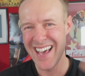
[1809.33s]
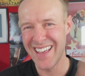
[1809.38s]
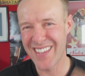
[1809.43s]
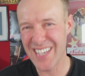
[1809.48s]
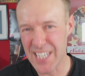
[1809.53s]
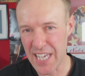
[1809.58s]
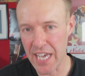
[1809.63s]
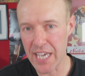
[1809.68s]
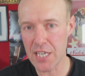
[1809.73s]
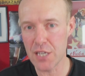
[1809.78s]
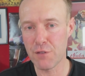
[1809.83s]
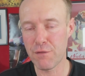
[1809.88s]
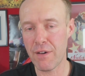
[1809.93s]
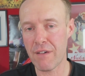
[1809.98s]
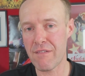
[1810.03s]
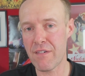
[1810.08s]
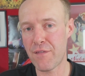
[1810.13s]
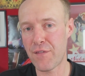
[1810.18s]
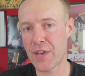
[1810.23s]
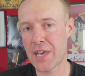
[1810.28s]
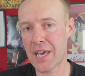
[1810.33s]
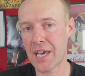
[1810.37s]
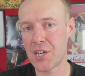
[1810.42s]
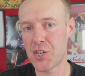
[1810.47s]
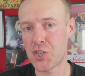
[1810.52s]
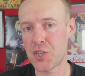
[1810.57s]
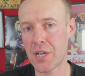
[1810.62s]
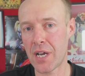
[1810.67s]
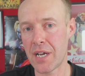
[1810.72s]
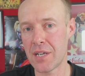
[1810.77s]
this age
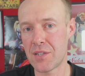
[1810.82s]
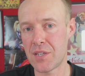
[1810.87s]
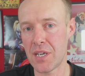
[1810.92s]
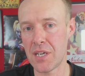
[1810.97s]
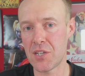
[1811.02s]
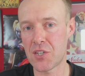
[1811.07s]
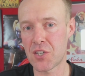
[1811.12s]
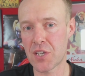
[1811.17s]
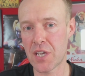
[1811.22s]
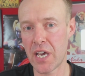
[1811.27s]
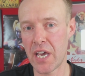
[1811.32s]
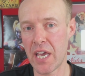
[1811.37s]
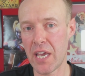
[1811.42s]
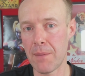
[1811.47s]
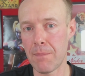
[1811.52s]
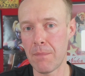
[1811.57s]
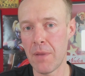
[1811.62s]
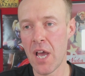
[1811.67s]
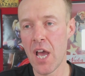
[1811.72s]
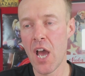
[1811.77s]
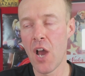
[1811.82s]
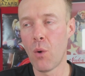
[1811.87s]
verification ID scheme,